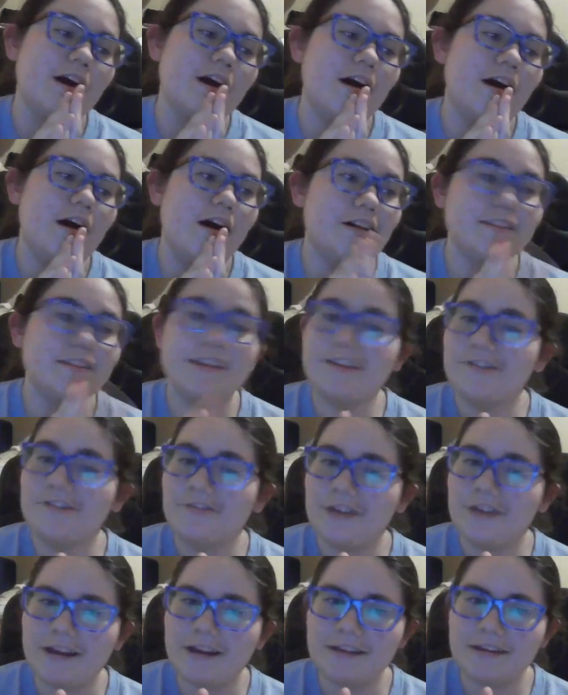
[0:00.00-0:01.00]
Thank you
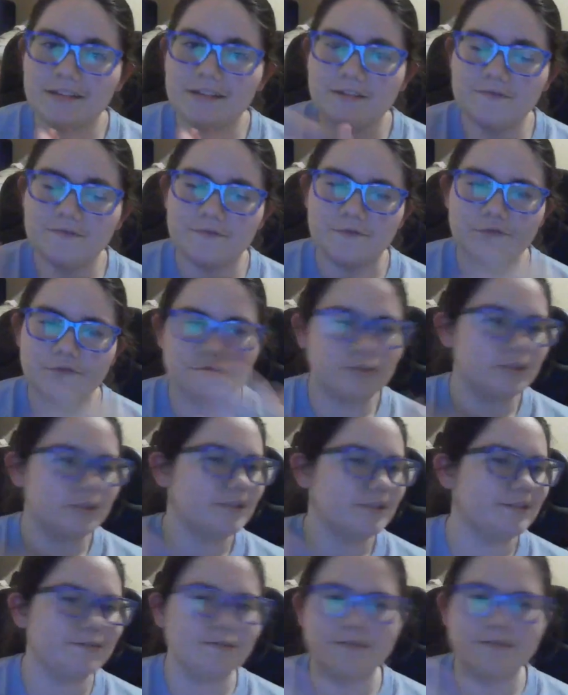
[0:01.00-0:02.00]
guys
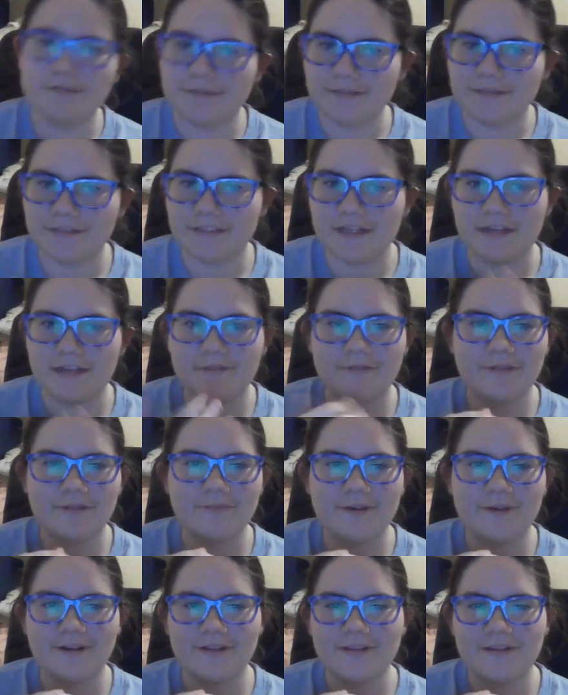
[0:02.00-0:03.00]
for sticking with
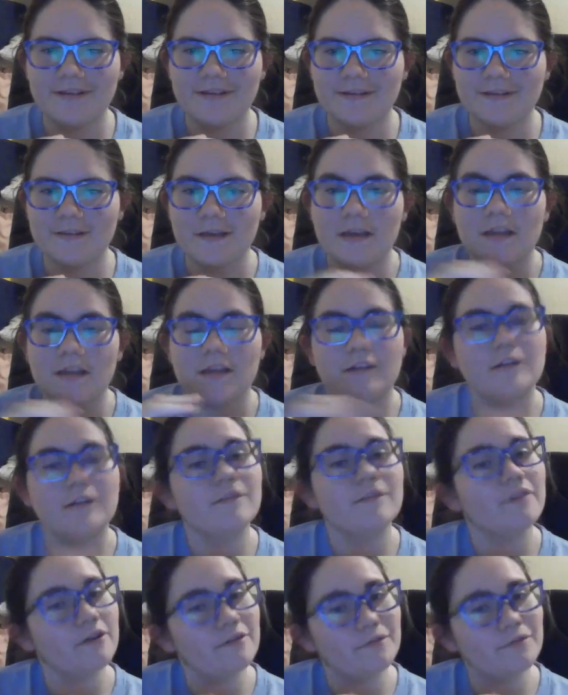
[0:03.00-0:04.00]
me on these. They were
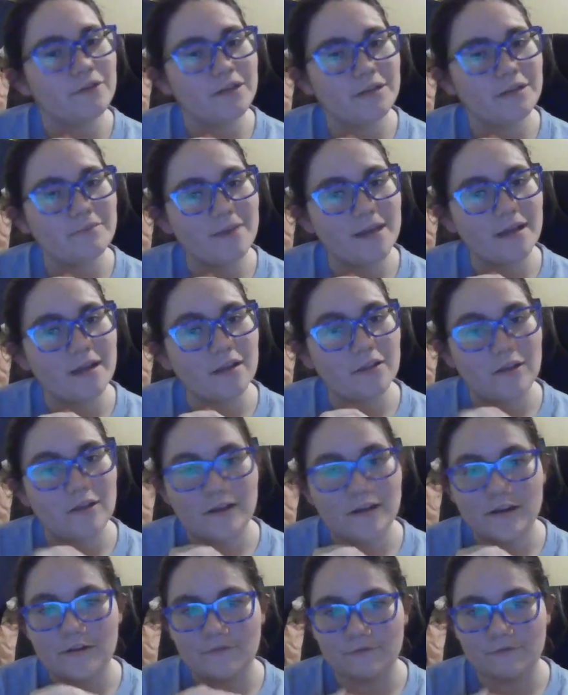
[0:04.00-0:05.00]
very fun to make. A
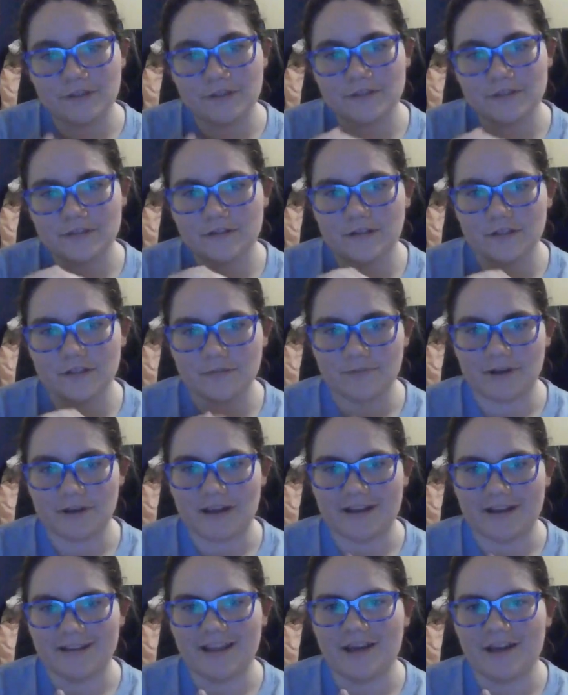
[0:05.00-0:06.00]
lot of research, but
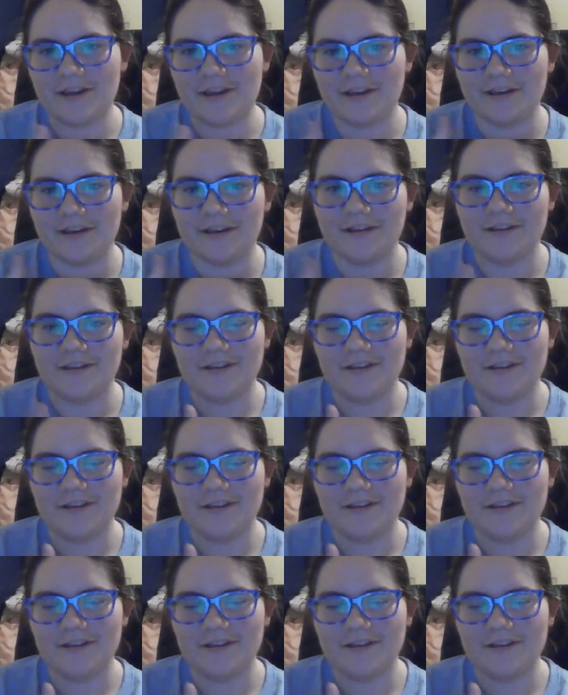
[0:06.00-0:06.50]
I like